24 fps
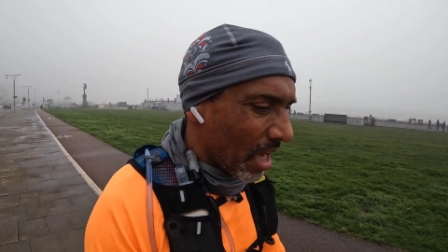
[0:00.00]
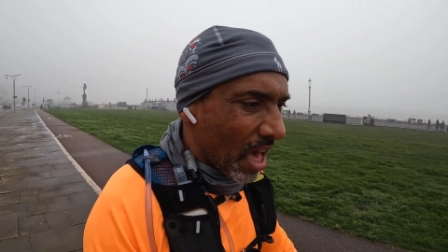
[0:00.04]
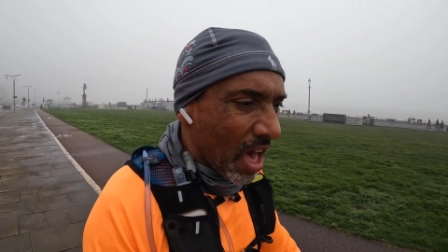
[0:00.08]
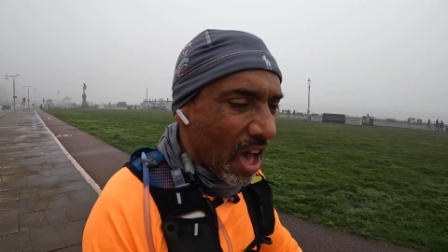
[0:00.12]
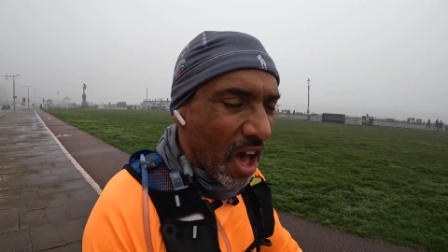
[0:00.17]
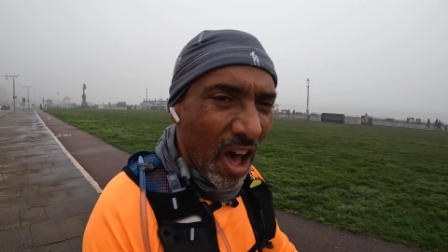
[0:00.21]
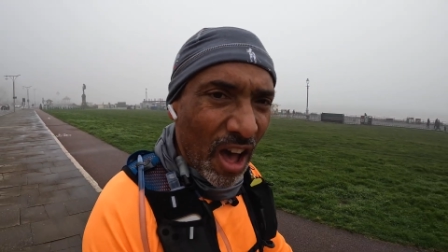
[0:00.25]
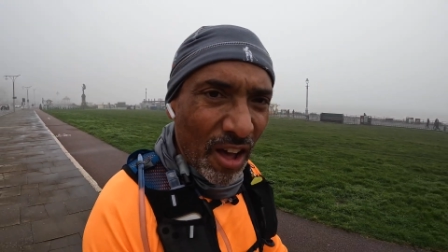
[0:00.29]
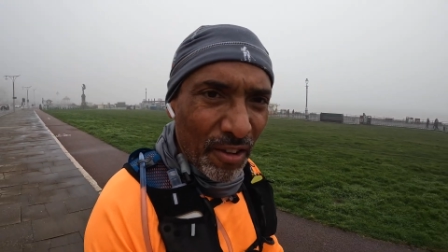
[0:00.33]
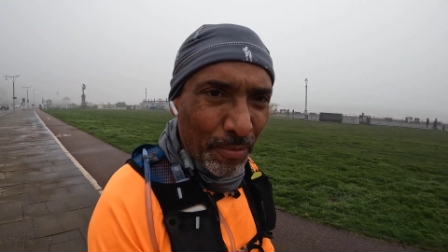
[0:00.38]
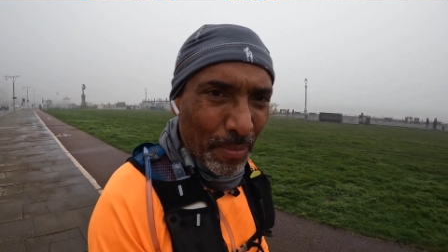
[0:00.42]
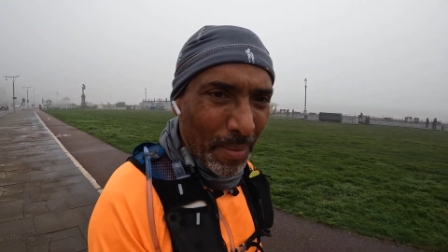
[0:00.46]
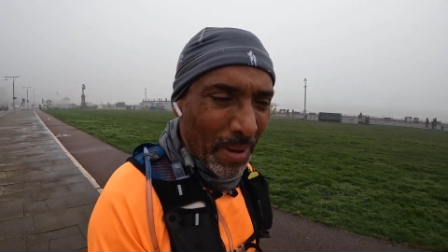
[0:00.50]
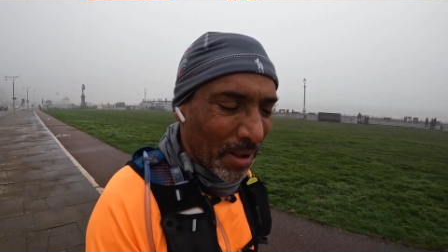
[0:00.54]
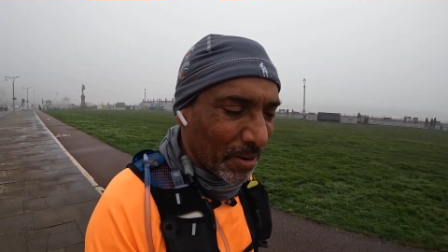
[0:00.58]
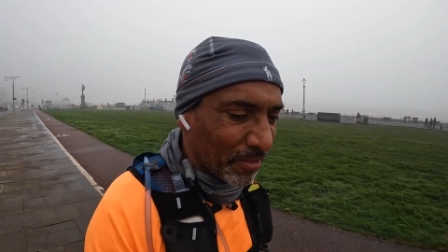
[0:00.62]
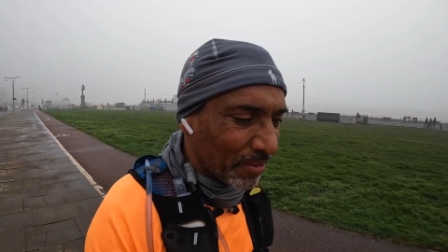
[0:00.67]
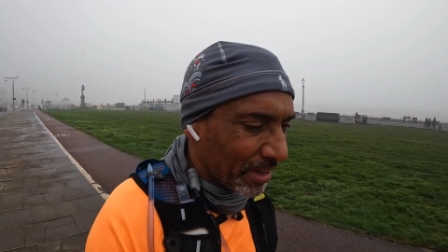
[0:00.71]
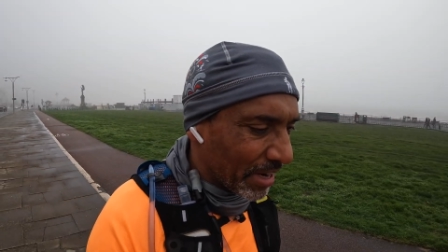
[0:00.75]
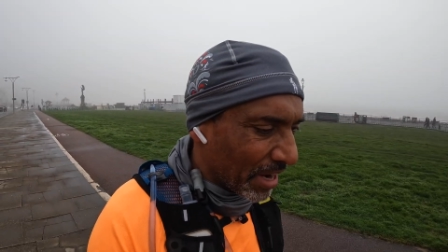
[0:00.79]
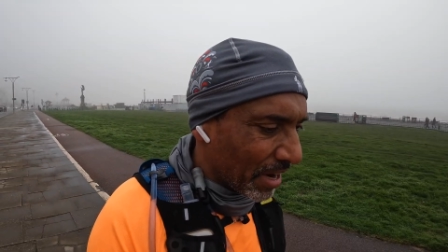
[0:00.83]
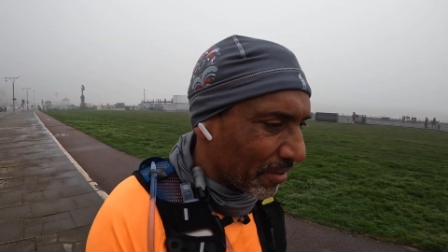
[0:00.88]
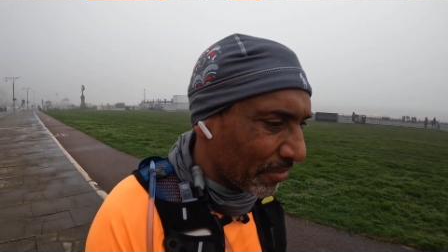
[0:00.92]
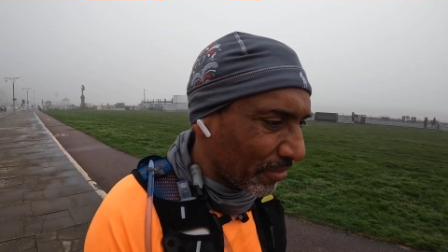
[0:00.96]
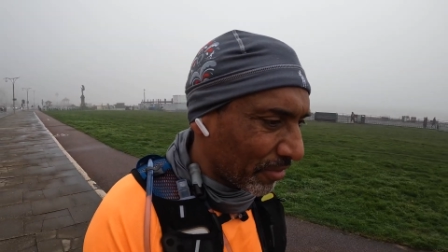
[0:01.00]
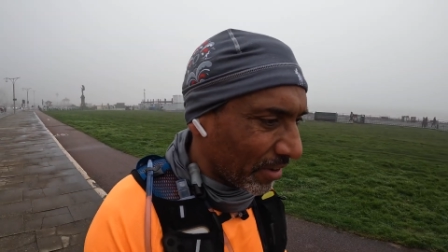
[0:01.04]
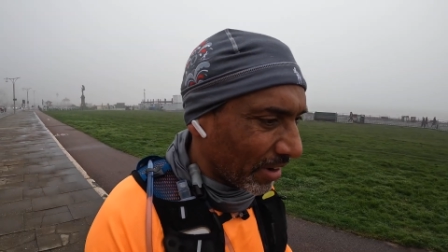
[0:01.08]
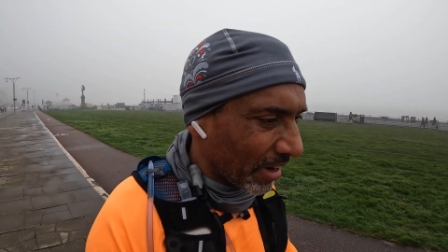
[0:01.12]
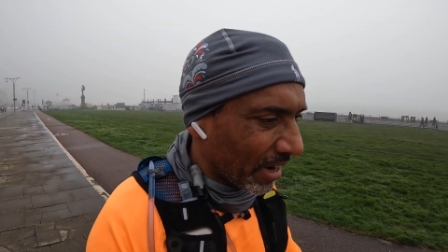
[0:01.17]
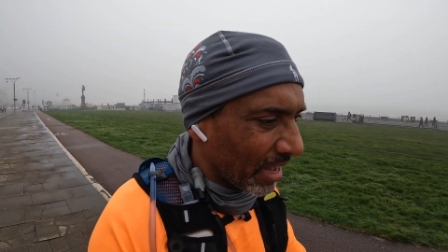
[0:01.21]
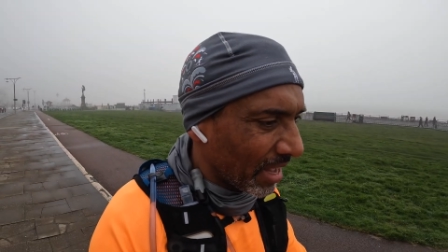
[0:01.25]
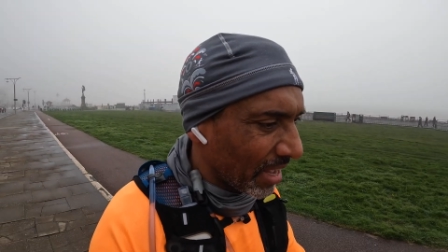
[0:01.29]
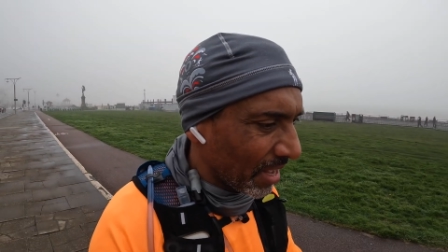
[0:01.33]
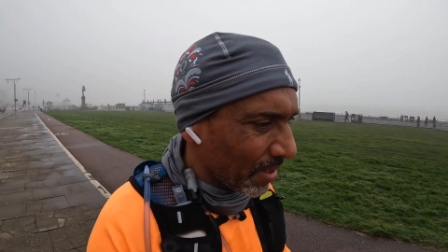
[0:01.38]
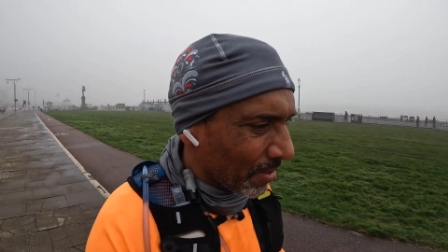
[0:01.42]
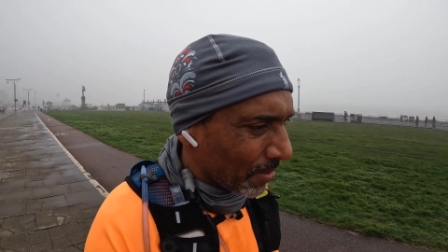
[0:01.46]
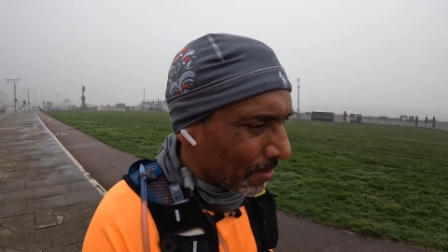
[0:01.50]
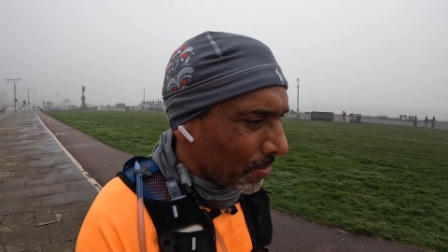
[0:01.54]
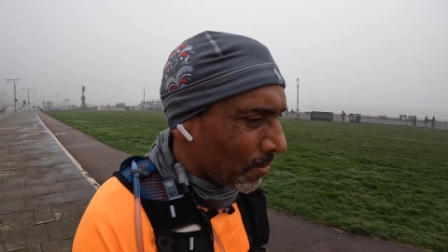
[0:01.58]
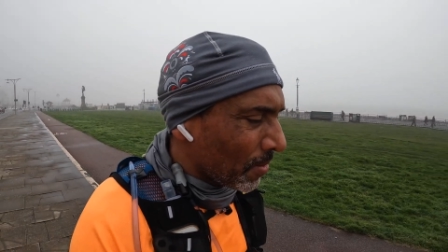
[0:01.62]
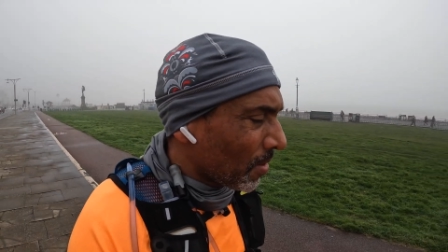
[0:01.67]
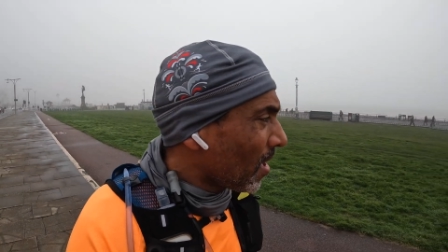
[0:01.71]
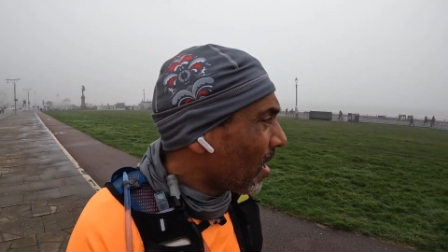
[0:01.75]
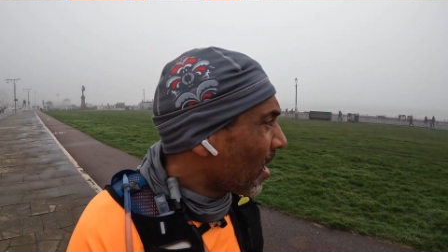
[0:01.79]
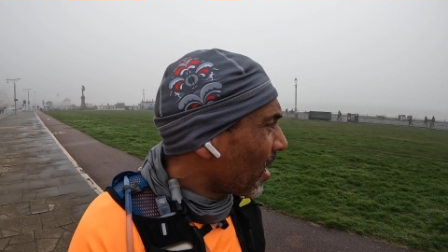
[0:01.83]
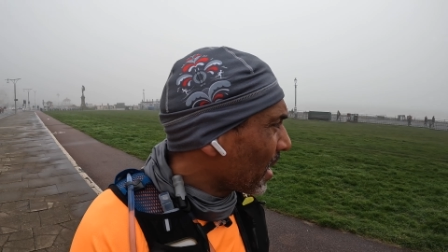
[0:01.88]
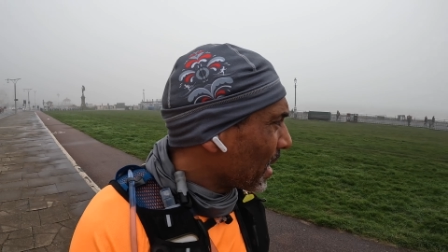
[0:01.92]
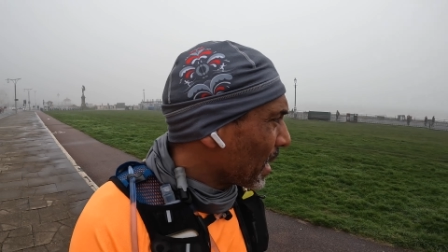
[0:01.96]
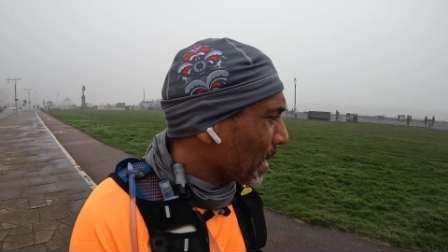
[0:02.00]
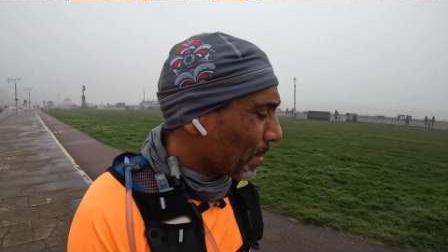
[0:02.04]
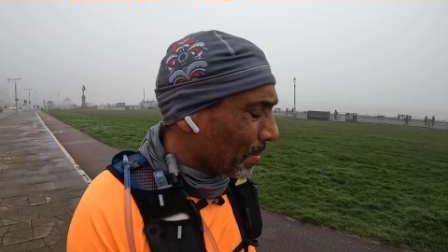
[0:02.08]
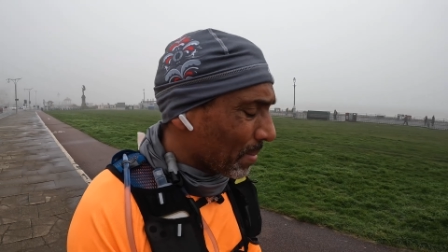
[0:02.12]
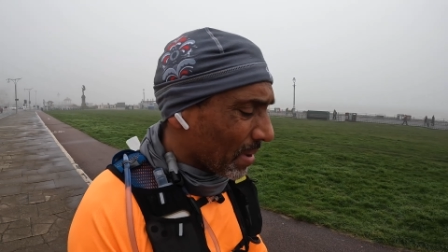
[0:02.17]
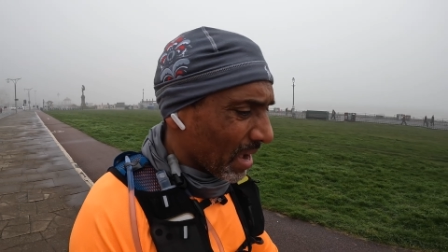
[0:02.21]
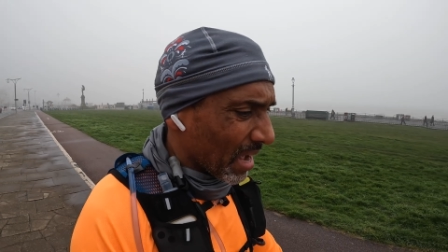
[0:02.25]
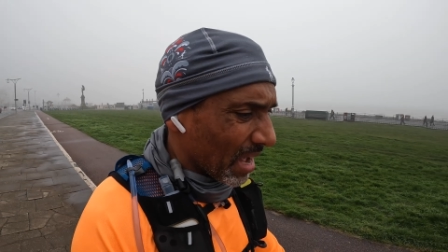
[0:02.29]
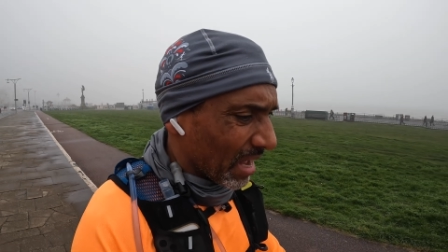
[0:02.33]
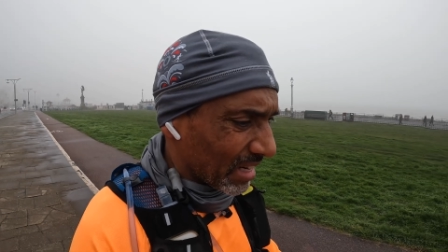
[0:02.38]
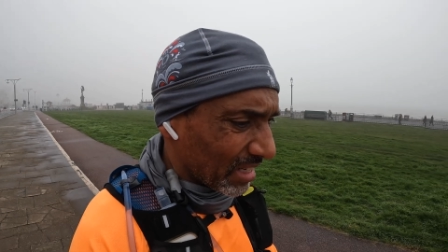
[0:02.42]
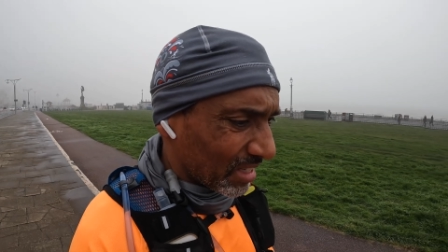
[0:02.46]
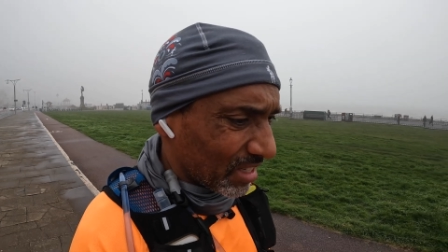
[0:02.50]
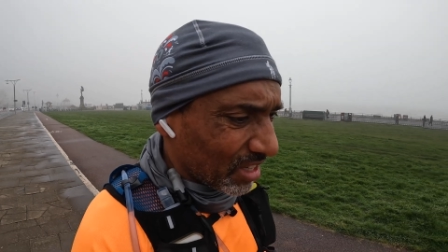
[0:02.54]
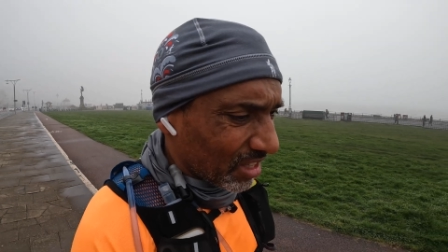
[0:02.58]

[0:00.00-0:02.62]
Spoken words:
half-mile recovery, but